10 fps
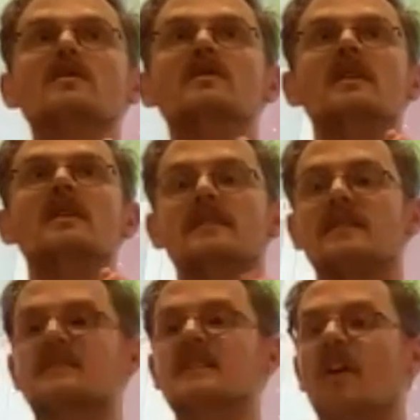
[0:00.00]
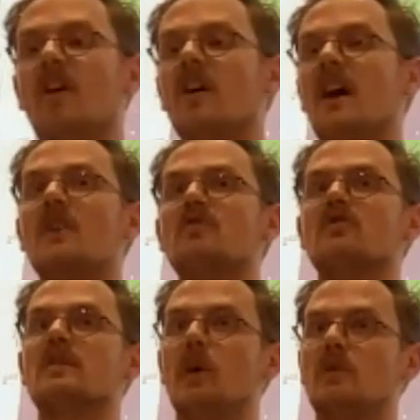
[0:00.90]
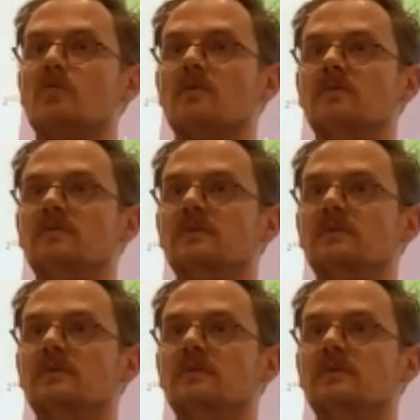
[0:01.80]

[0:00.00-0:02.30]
row, to CFAR100, the bottom row.